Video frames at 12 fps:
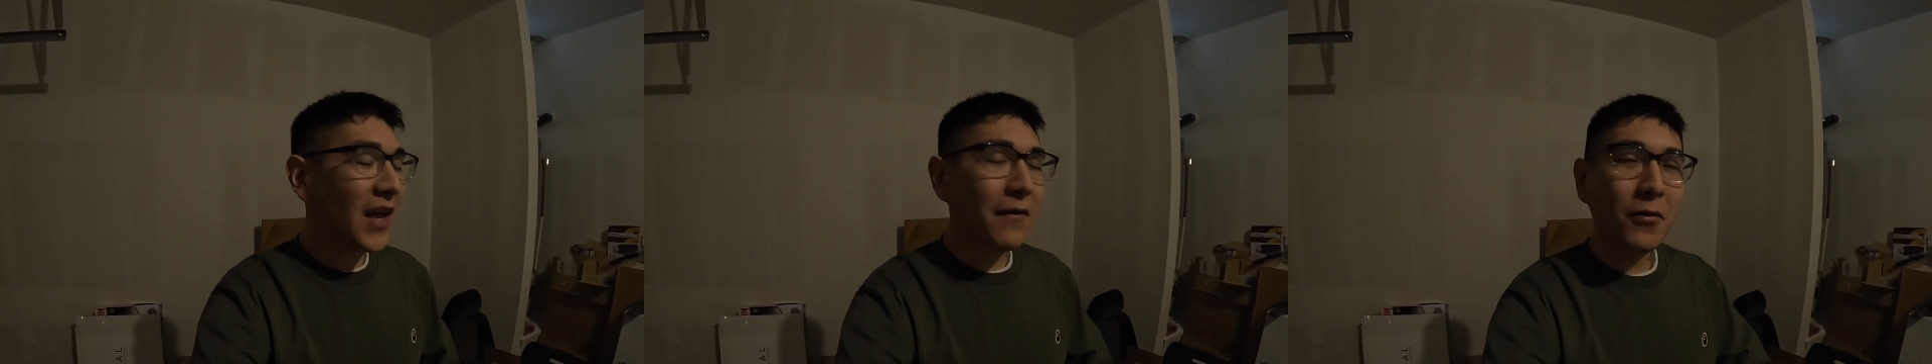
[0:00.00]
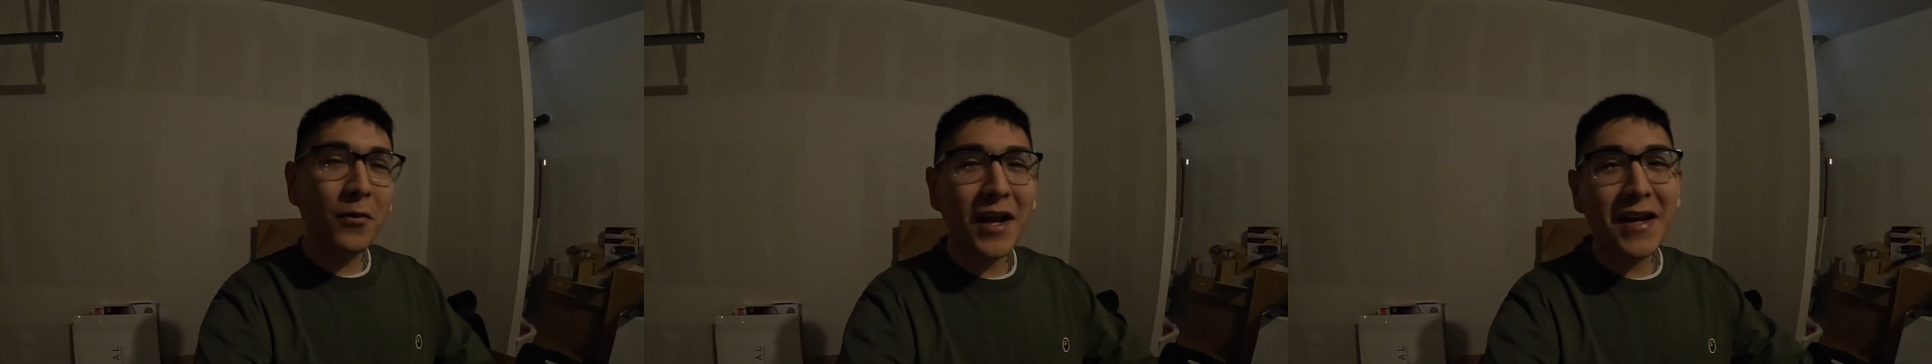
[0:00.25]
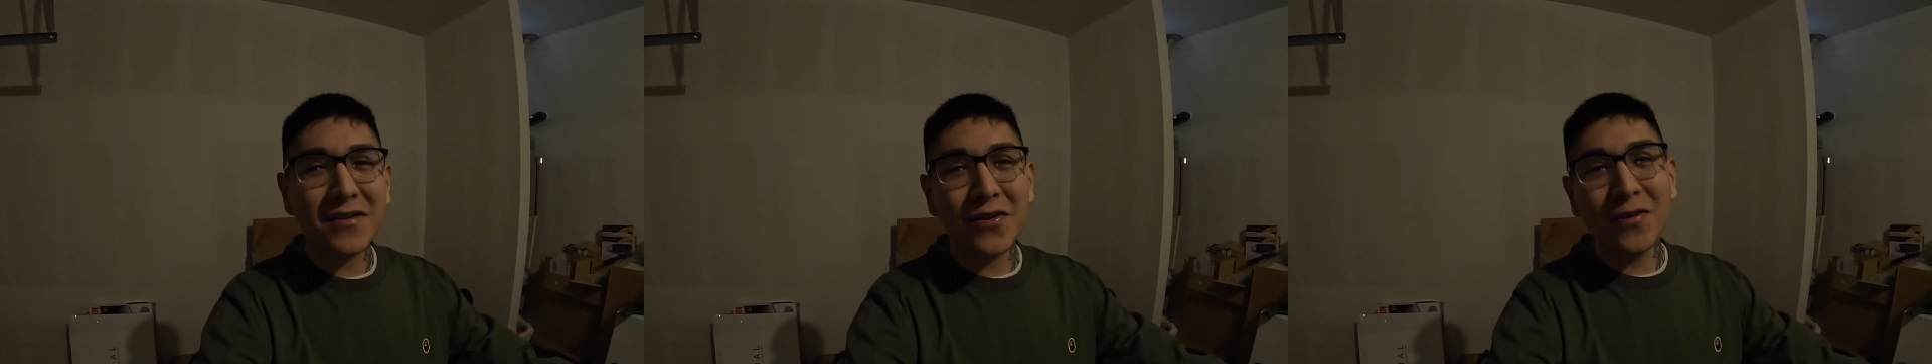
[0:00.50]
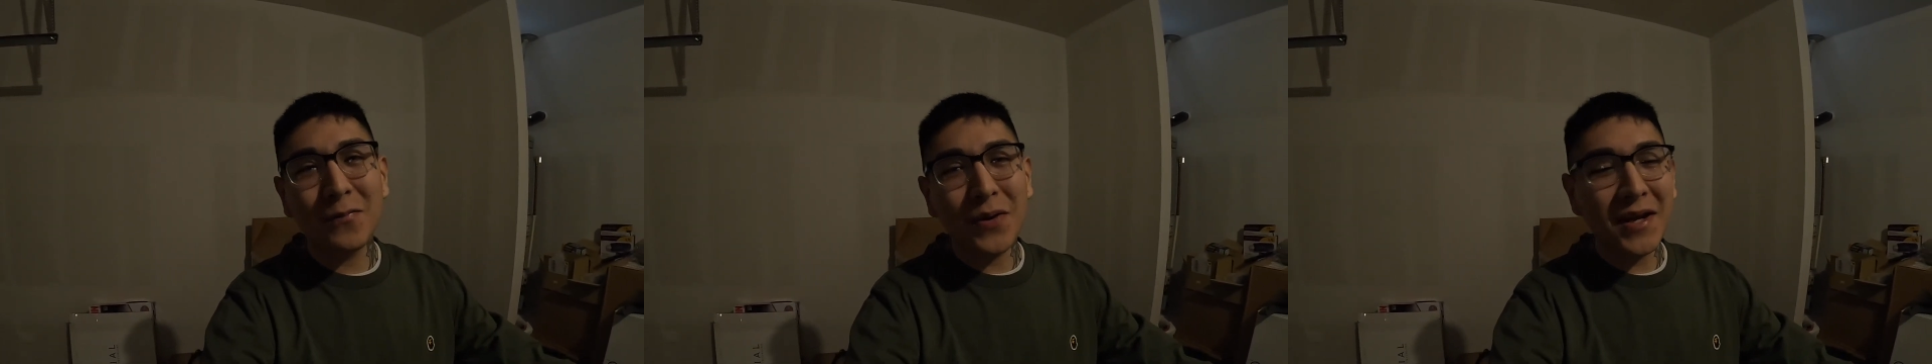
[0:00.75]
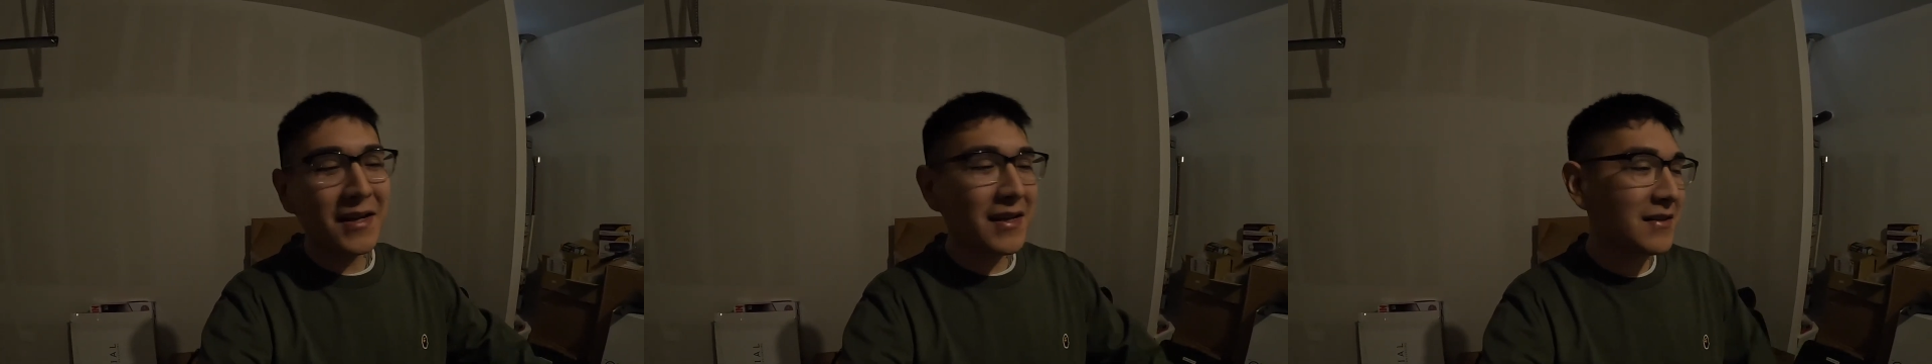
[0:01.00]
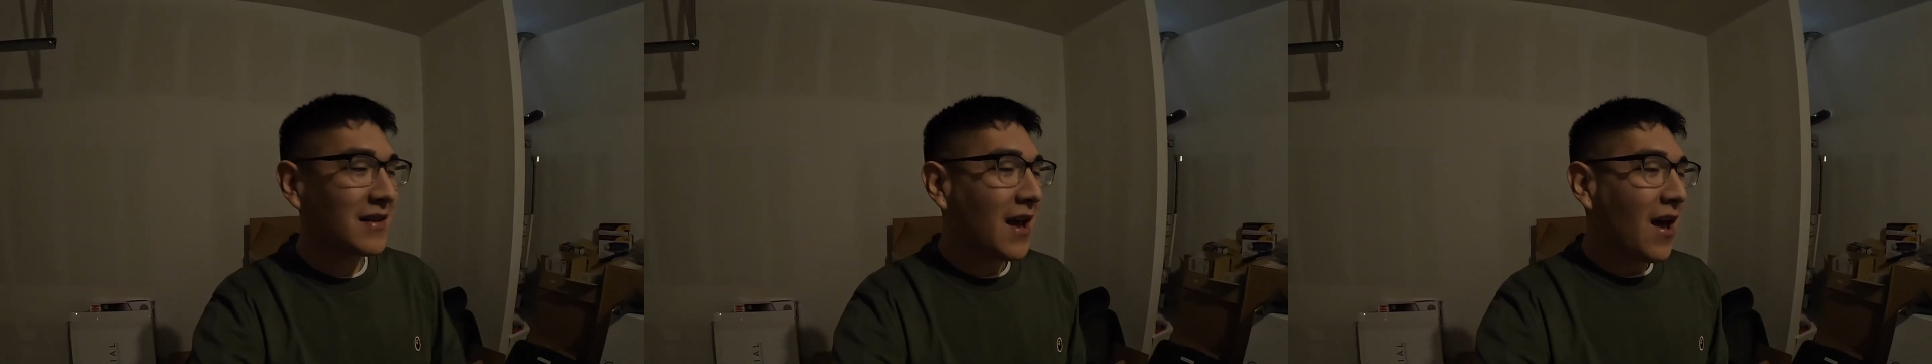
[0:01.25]
Everyone has their own
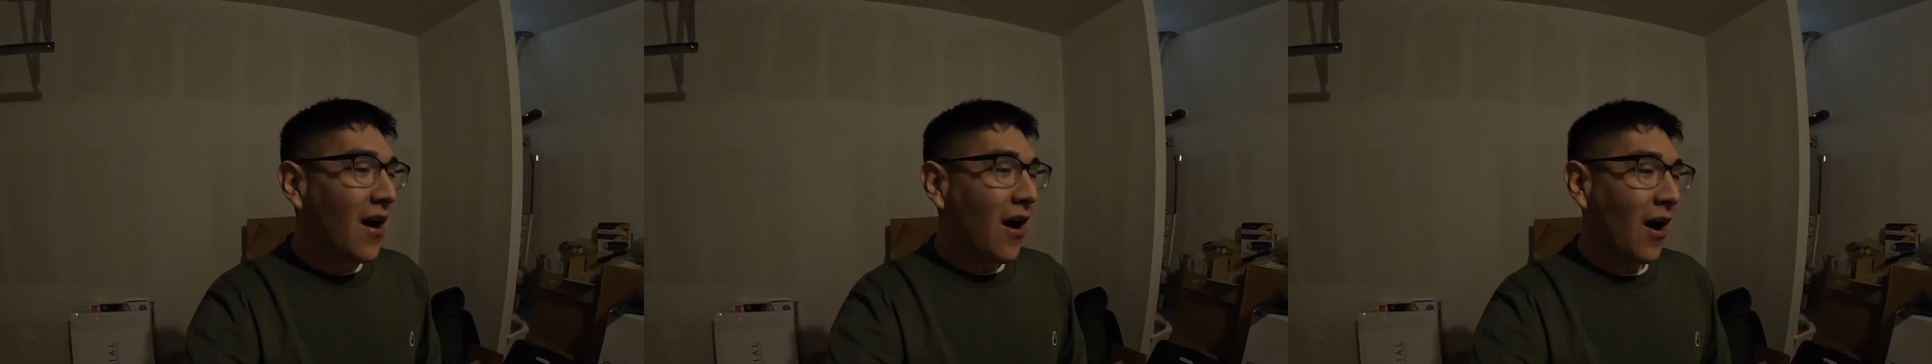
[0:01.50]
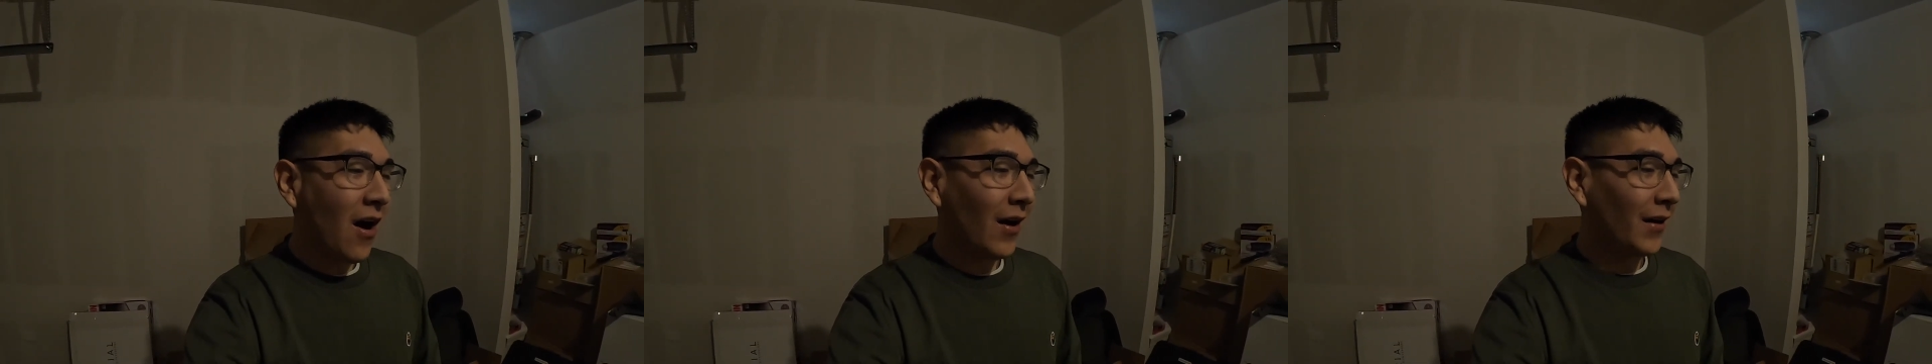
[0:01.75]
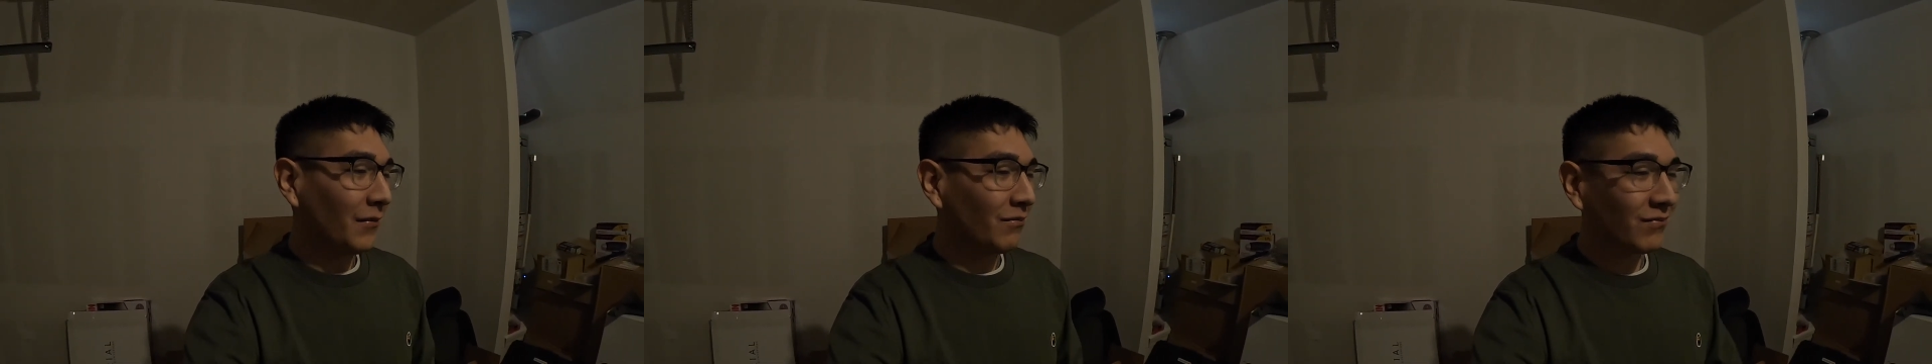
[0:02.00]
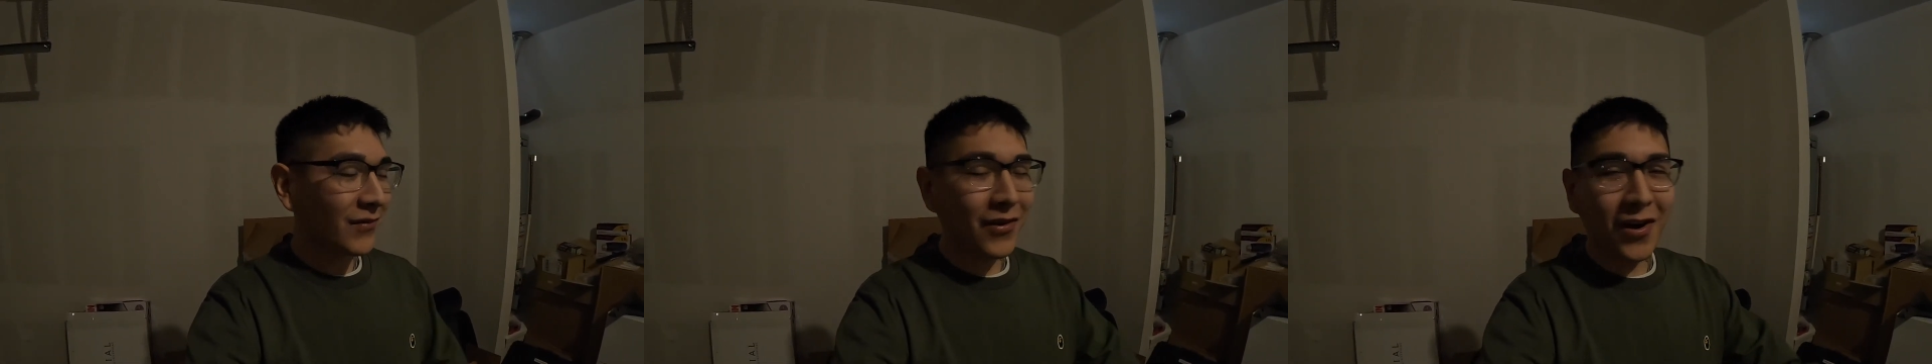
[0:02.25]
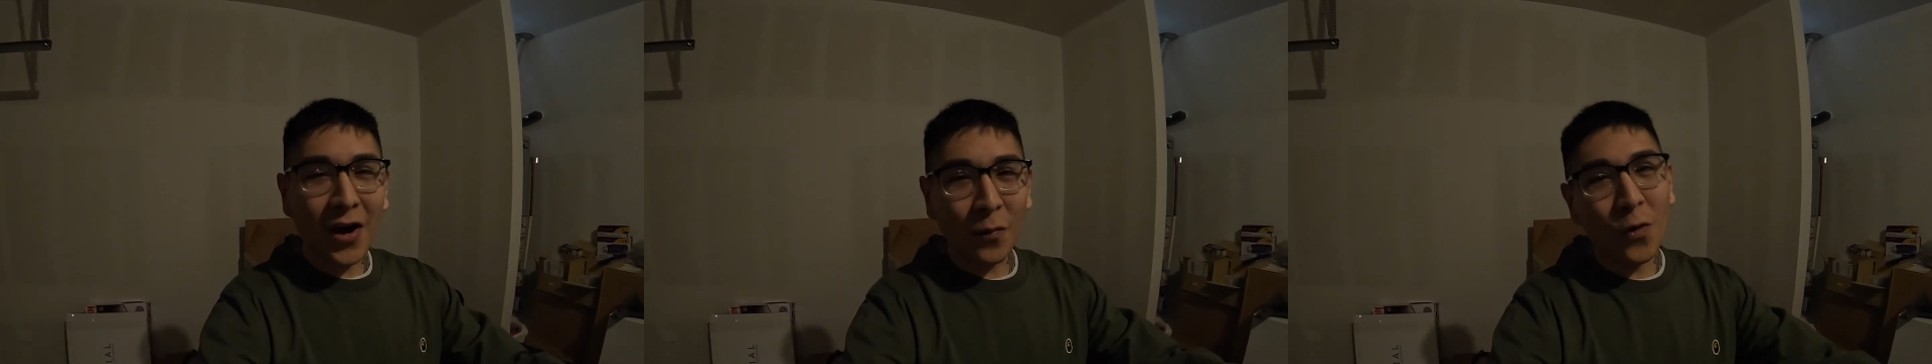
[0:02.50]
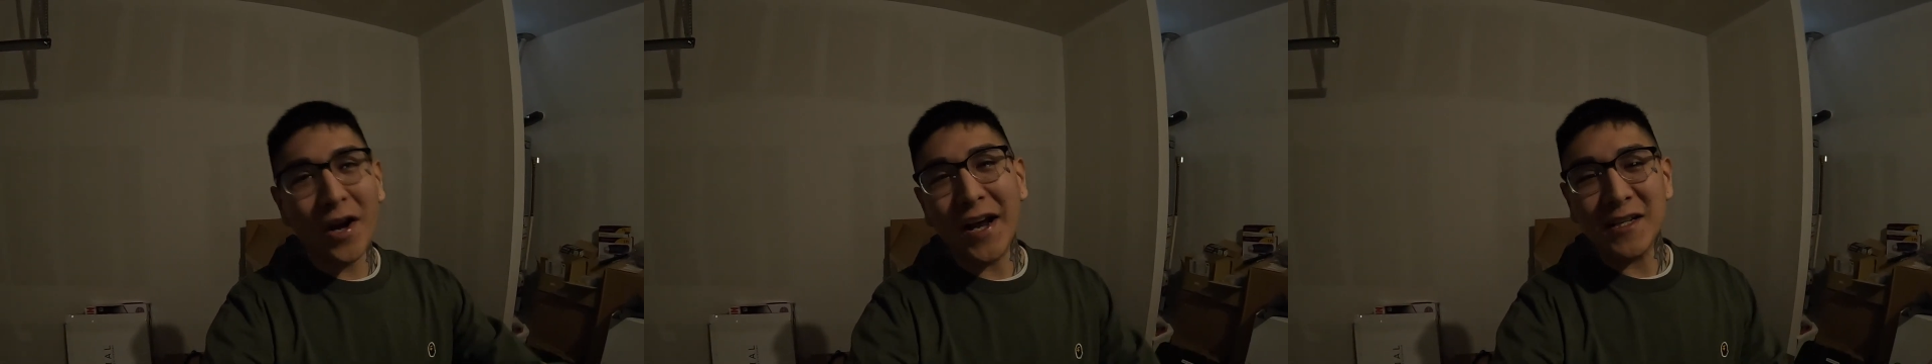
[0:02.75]
opinions on what I